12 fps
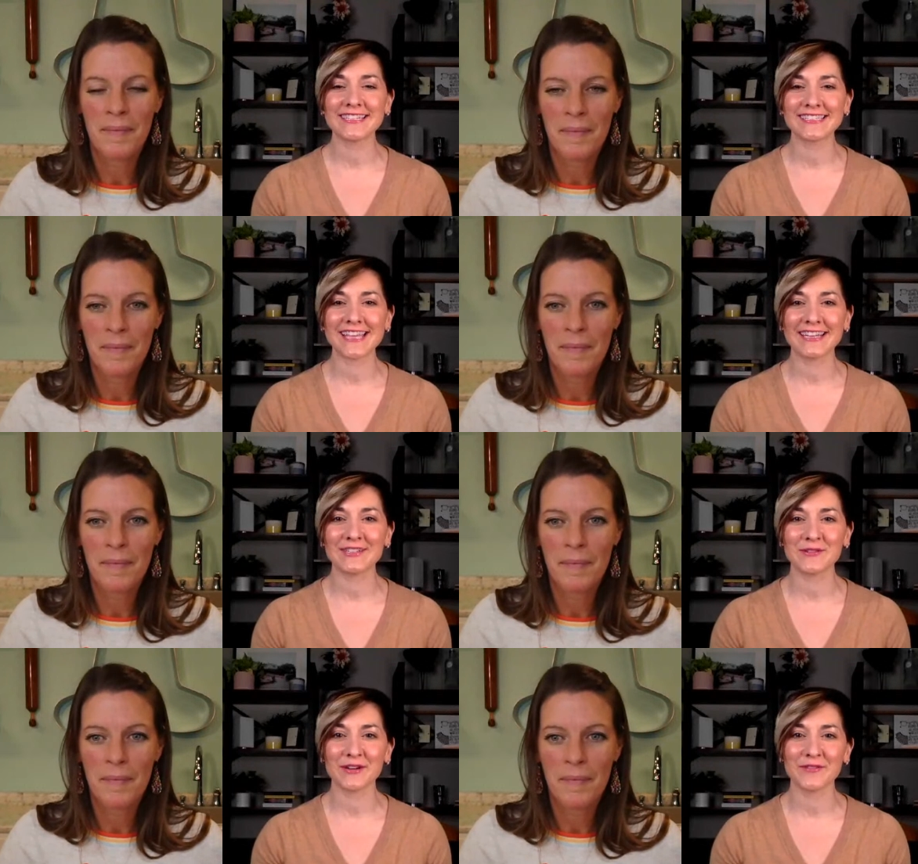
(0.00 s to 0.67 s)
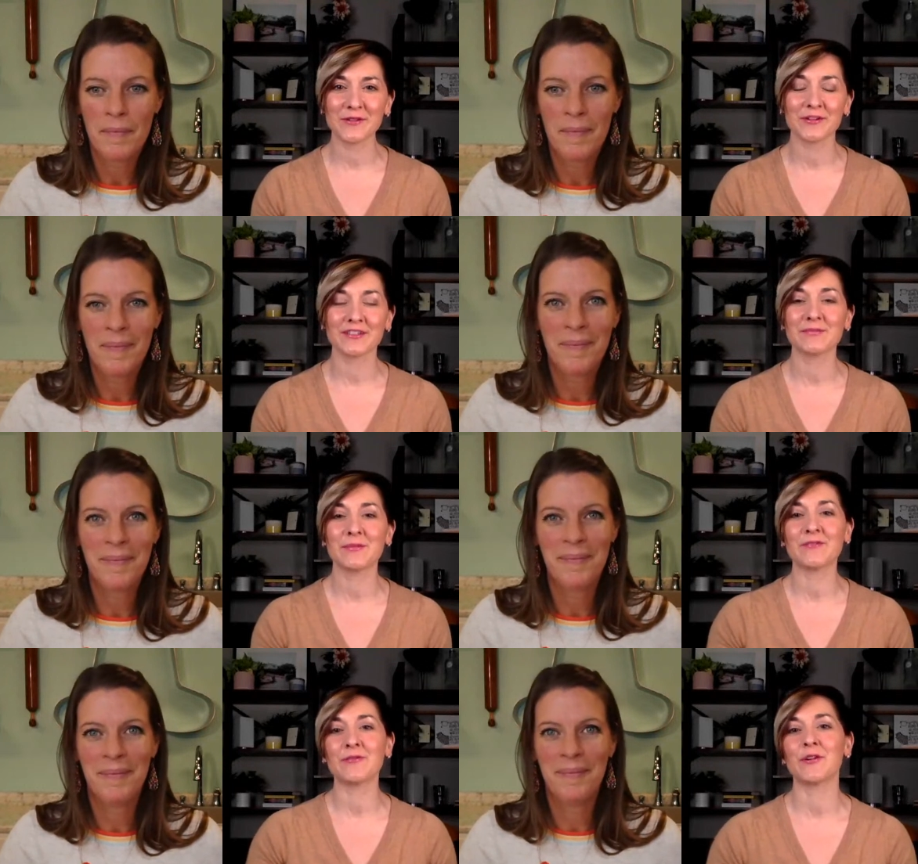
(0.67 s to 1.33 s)
Speaker 1: to say to our
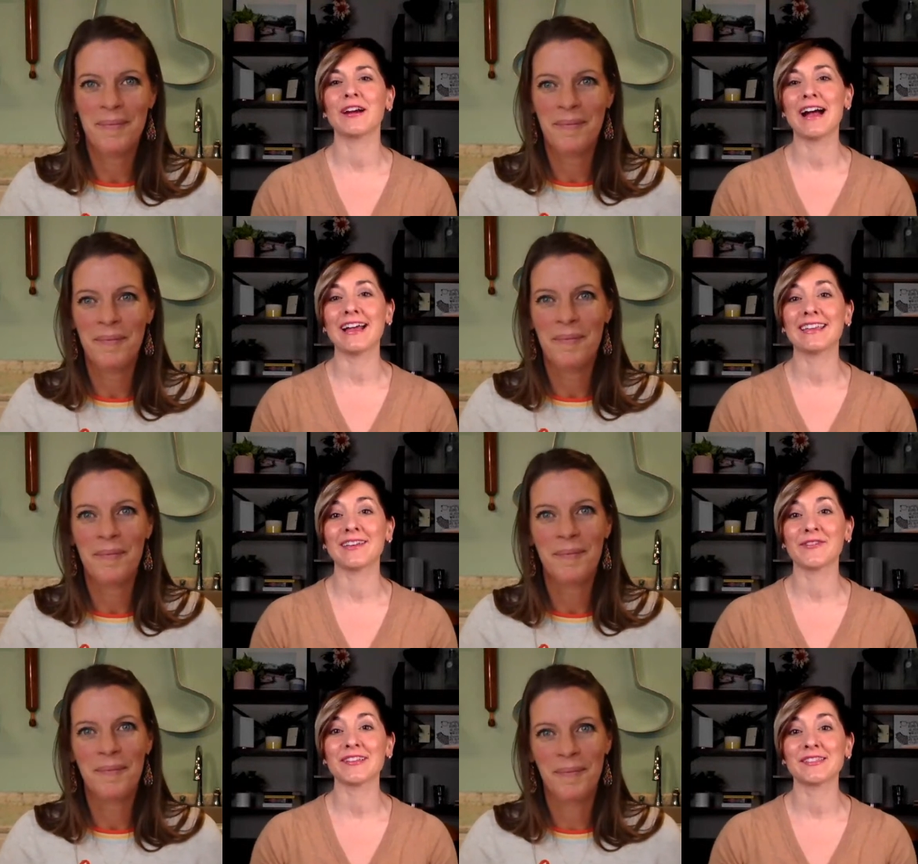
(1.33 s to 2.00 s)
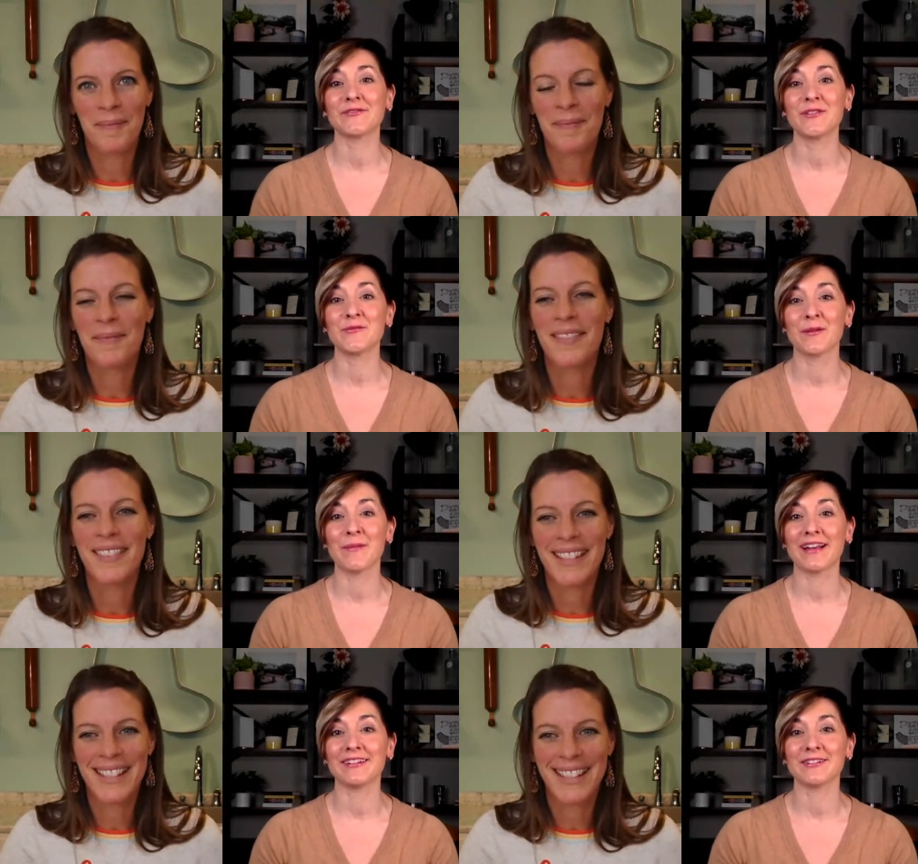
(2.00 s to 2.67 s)
viewers before I give us a few
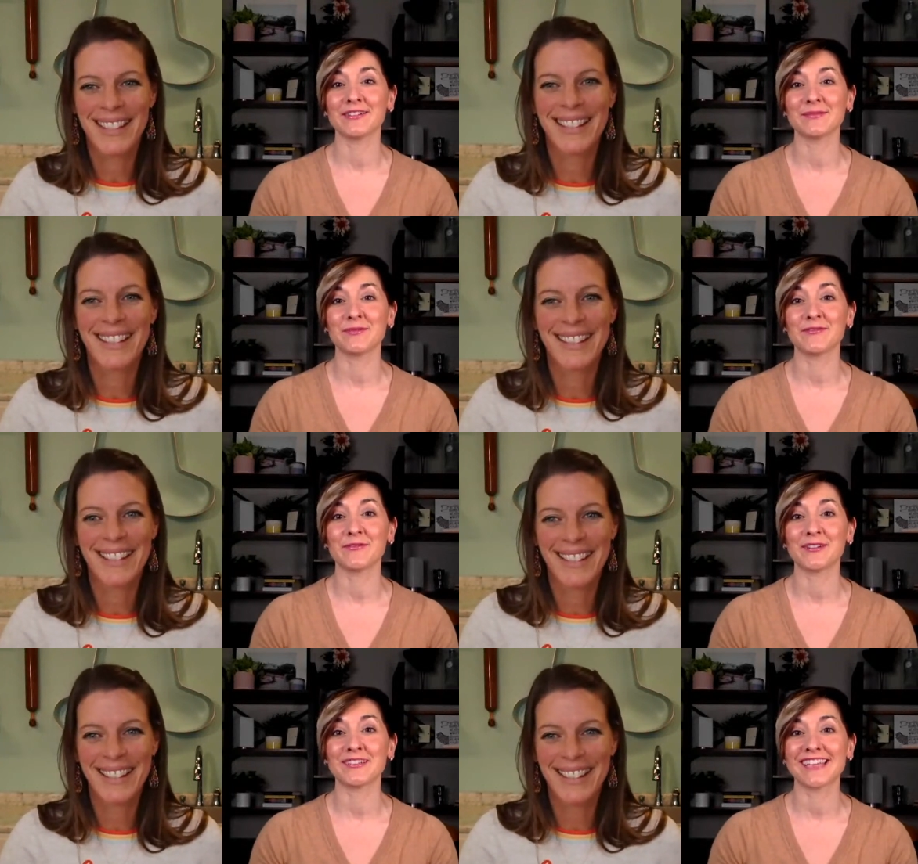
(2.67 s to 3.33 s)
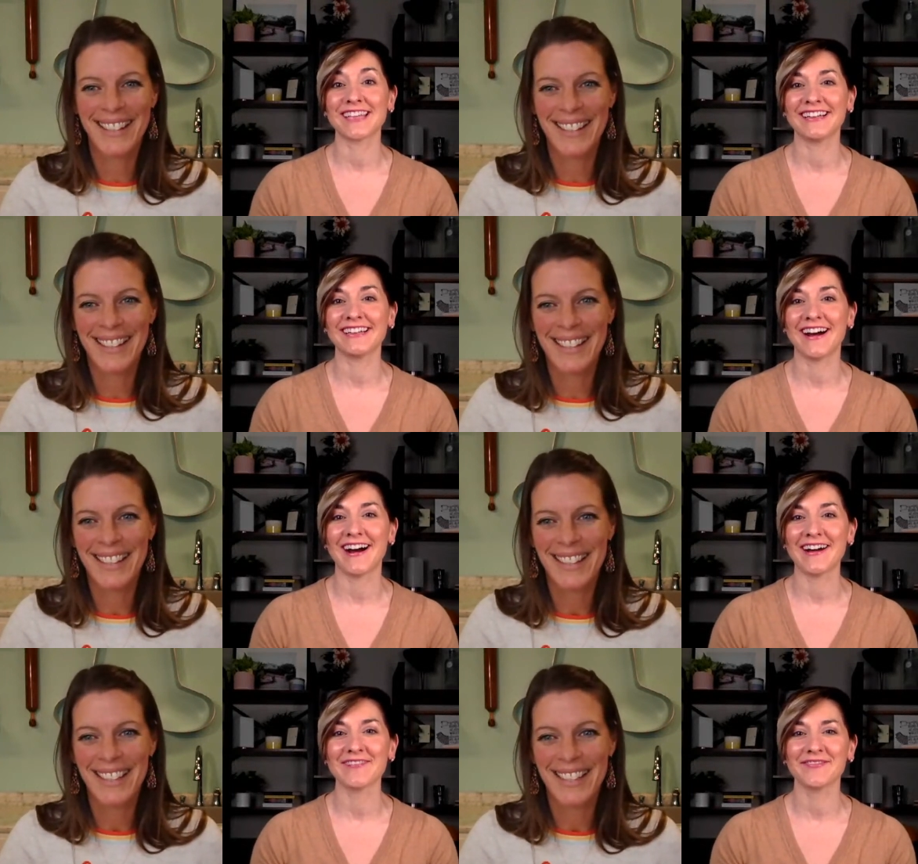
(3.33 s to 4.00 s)
reminders before signing
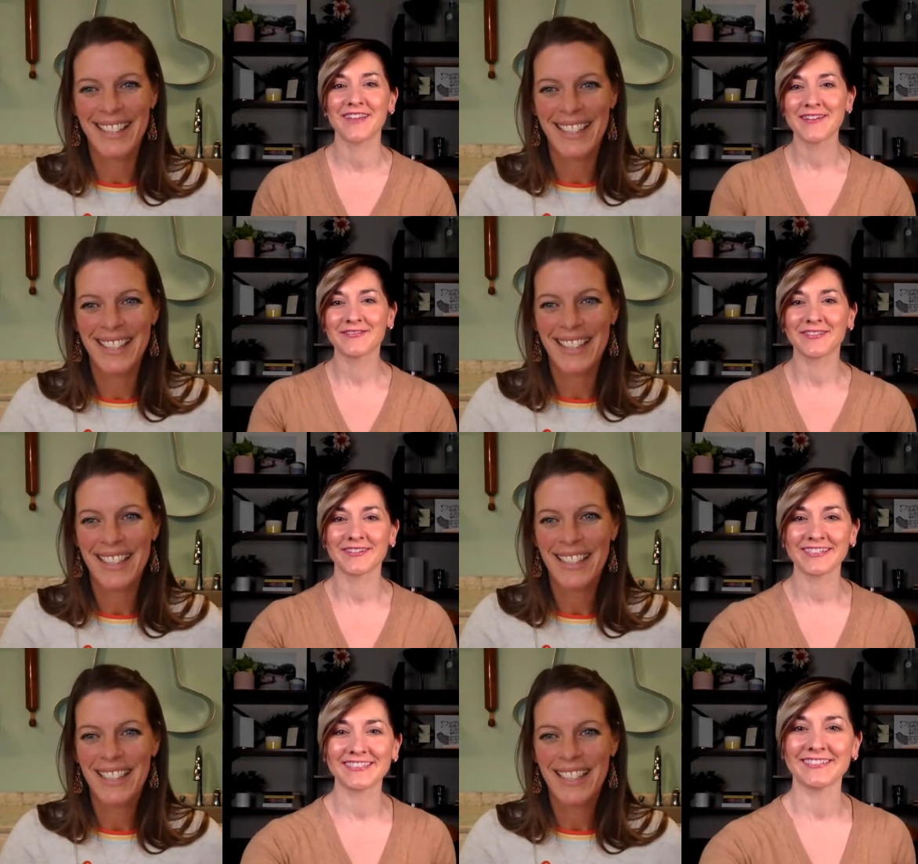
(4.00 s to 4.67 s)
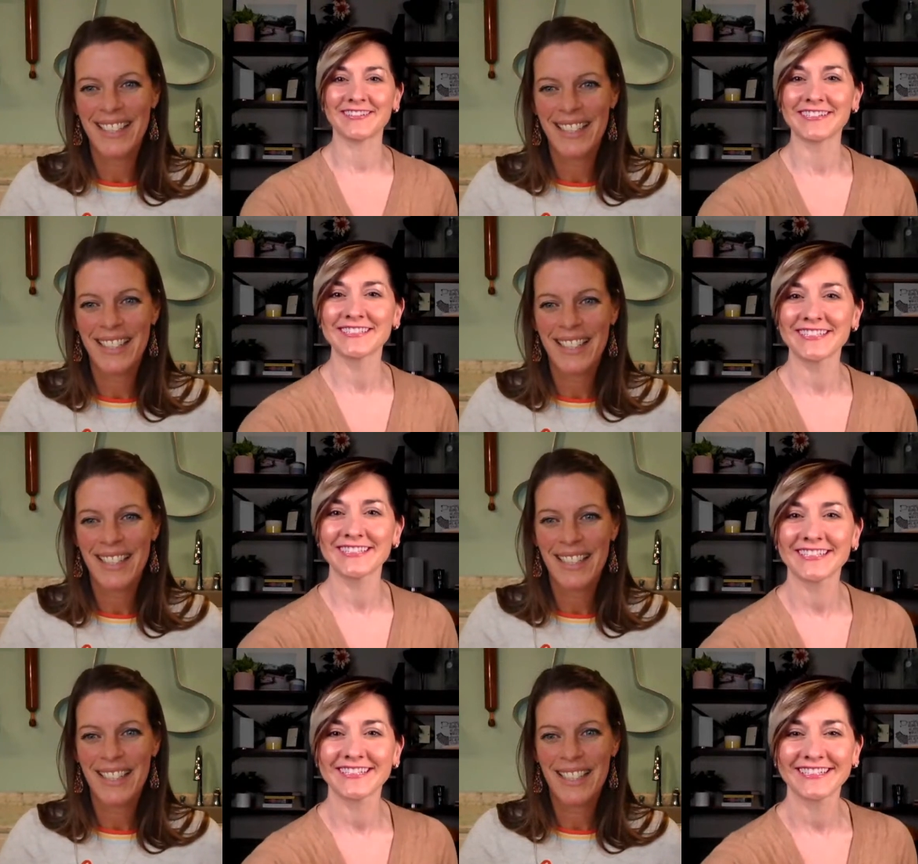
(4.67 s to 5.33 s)
off? Floor is
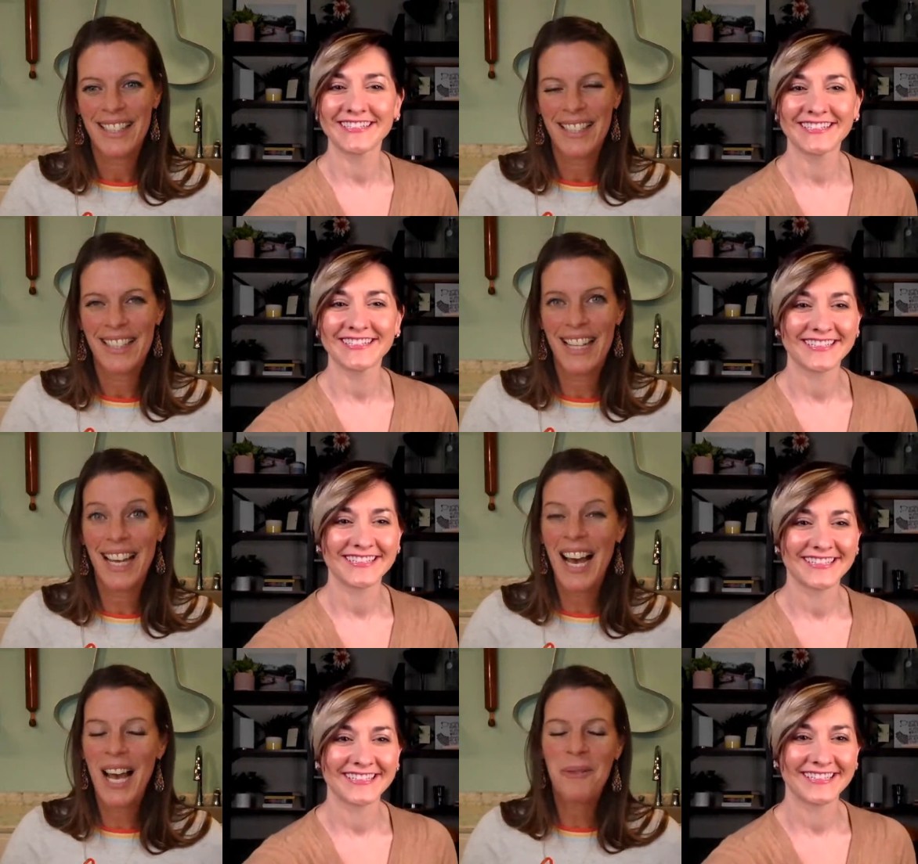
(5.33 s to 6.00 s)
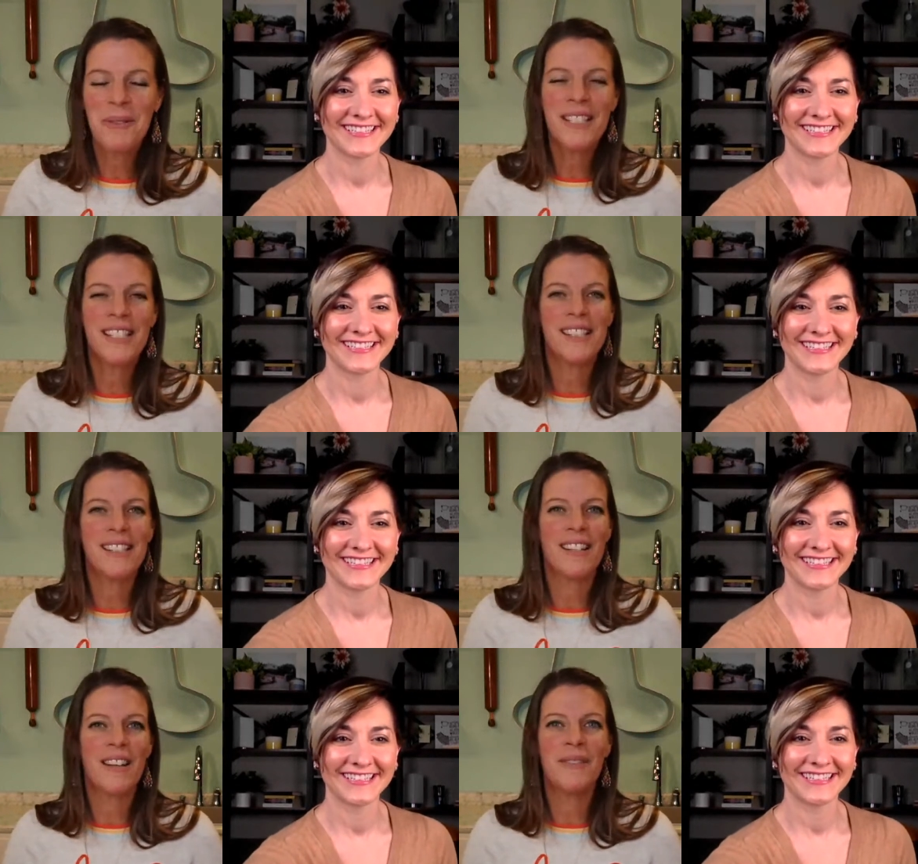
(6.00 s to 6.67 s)
yours.
Speaker 2: Yeah, I would
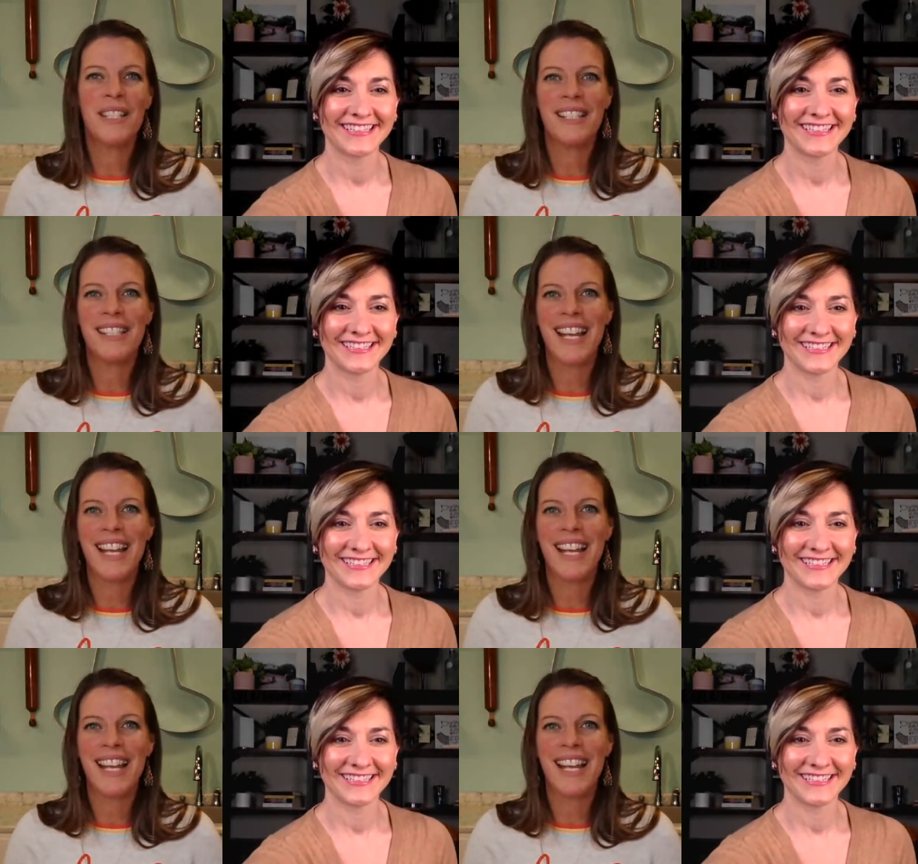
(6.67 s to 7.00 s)
just love to